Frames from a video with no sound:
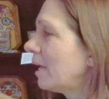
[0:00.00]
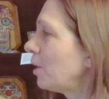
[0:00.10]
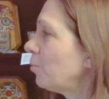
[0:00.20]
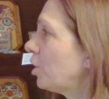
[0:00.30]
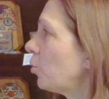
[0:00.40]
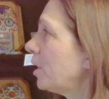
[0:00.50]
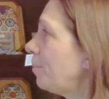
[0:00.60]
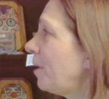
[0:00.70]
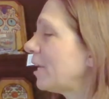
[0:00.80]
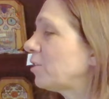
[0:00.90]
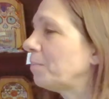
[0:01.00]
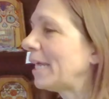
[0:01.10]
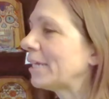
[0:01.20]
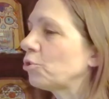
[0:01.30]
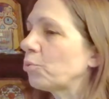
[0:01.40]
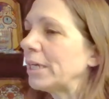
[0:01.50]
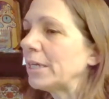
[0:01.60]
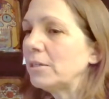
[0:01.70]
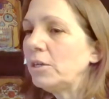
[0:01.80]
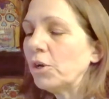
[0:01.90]
And we go on a path
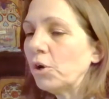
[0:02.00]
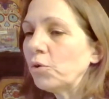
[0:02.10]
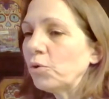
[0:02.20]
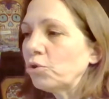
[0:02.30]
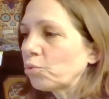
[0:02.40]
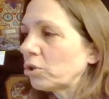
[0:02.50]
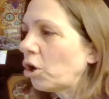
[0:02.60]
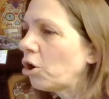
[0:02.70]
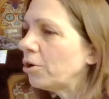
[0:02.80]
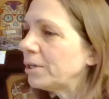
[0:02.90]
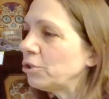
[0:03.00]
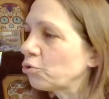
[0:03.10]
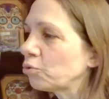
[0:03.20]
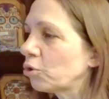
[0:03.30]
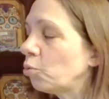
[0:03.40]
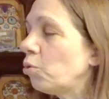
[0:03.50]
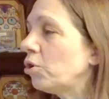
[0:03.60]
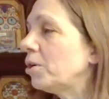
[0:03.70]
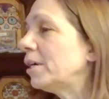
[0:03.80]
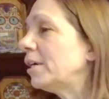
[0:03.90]
meandering, you know, through the garden, through the
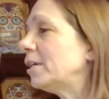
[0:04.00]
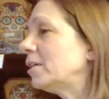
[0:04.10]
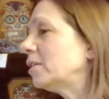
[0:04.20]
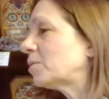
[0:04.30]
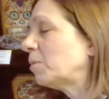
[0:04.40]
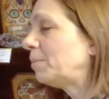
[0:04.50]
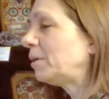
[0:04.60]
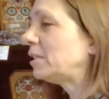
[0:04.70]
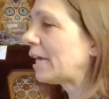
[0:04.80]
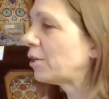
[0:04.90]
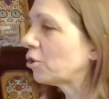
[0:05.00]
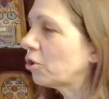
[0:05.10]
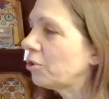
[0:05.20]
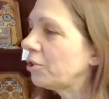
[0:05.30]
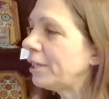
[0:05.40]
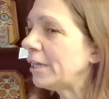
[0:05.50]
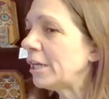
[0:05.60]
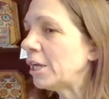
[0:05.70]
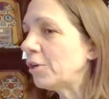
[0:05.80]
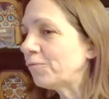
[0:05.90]
woods, maybe down a
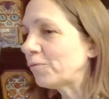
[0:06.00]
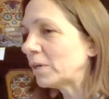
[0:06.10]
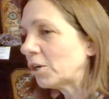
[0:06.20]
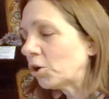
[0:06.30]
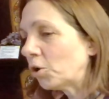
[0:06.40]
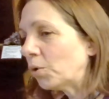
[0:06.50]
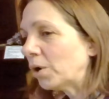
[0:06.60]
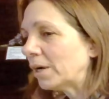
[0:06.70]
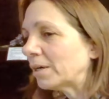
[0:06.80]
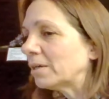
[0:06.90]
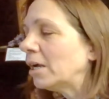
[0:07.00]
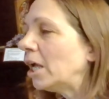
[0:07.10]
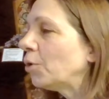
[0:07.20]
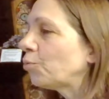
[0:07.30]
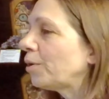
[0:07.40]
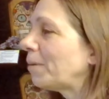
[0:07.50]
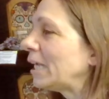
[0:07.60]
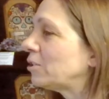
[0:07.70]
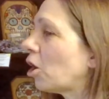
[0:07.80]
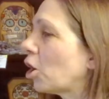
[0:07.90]
cliff, you know, uh, we
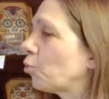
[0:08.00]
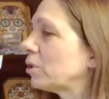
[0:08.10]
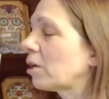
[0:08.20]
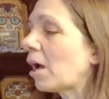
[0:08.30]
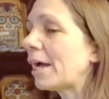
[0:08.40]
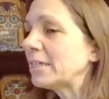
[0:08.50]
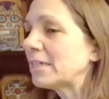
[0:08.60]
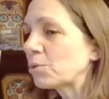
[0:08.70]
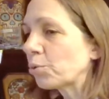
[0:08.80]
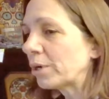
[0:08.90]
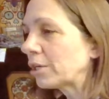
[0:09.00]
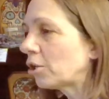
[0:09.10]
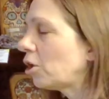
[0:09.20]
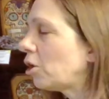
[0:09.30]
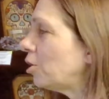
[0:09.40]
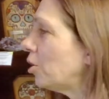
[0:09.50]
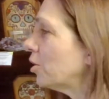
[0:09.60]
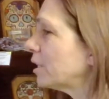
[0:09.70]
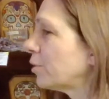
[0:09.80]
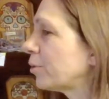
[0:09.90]
may talk with guides as we're going
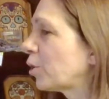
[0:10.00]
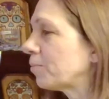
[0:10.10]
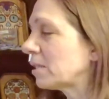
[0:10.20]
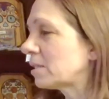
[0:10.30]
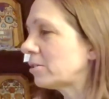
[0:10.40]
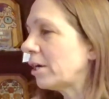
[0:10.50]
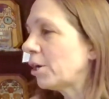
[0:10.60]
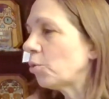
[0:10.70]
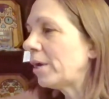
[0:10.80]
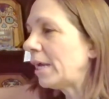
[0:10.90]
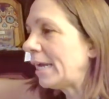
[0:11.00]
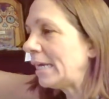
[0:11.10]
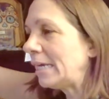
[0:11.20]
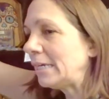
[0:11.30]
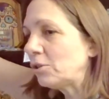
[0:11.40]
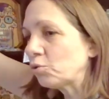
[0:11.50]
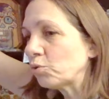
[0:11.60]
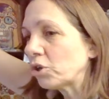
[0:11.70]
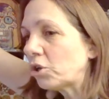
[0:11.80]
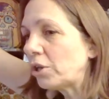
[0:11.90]
along, and then we go up the stairway through
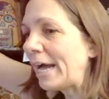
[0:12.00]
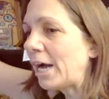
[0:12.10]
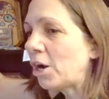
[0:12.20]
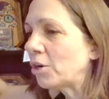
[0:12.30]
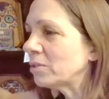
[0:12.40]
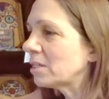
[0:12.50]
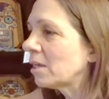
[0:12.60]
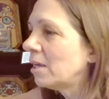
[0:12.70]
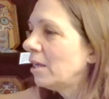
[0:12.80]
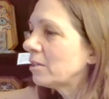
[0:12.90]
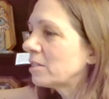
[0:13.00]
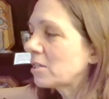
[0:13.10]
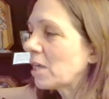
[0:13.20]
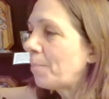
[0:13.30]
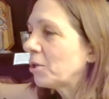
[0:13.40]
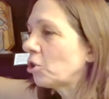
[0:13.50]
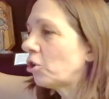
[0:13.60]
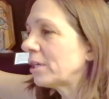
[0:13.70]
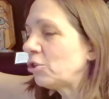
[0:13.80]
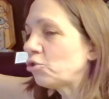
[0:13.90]
the clouds, stopping
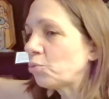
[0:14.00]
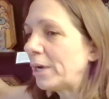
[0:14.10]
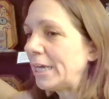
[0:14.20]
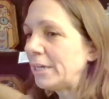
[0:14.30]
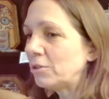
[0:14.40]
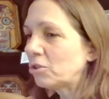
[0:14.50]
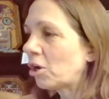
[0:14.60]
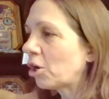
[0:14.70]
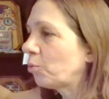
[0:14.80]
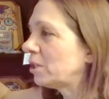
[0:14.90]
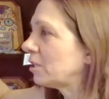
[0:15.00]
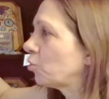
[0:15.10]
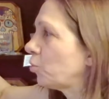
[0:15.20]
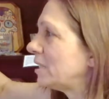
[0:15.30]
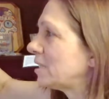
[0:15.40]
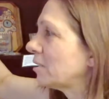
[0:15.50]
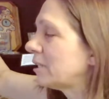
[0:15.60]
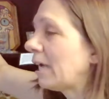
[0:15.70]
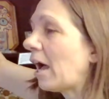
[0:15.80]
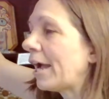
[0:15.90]
along each way to talk with
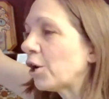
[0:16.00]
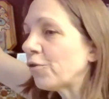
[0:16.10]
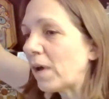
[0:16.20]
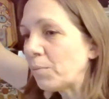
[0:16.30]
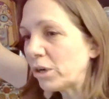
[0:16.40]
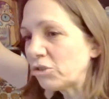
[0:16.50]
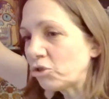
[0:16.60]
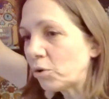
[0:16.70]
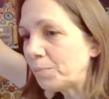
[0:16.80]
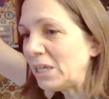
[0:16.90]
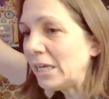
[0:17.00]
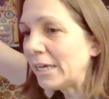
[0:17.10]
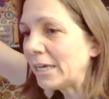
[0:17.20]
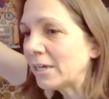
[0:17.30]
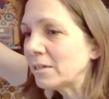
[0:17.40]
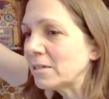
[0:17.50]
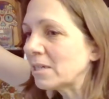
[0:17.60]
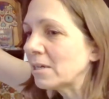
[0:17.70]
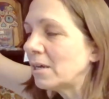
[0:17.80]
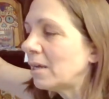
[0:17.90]
increasingly higher vibrational beings.
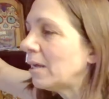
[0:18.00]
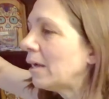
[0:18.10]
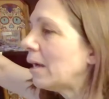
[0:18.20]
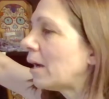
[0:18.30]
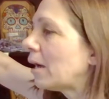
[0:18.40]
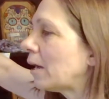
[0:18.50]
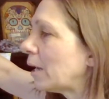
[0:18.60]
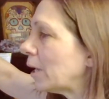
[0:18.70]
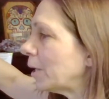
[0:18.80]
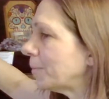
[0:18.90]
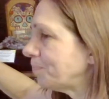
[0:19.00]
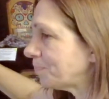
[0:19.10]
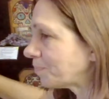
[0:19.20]
Um,